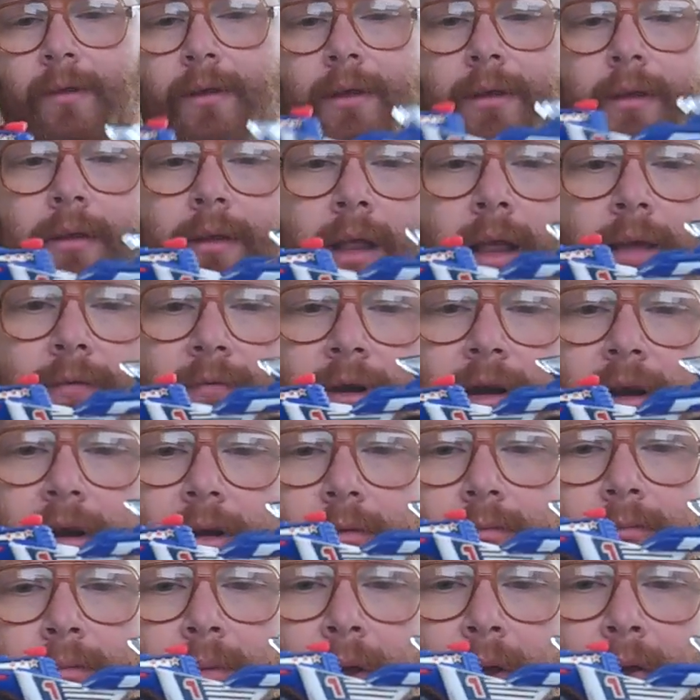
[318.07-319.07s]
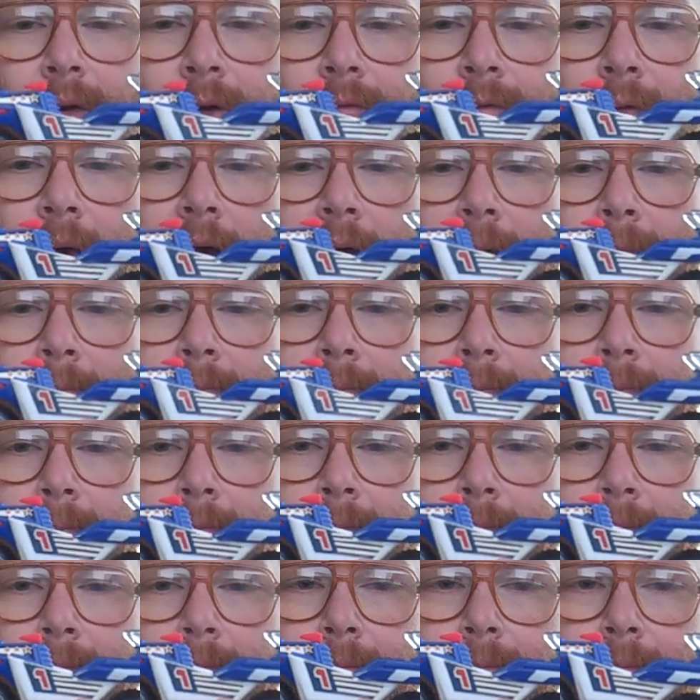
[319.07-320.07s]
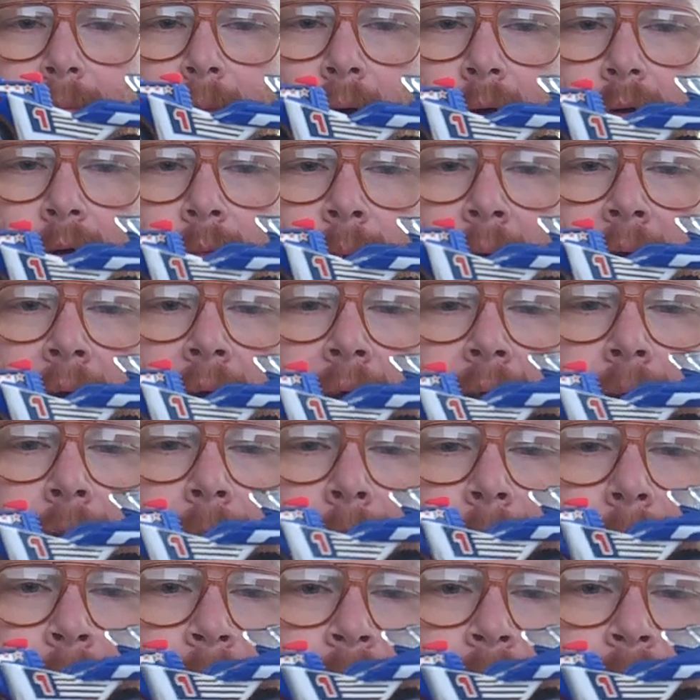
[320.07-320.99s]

lovely little blue and white motorbike.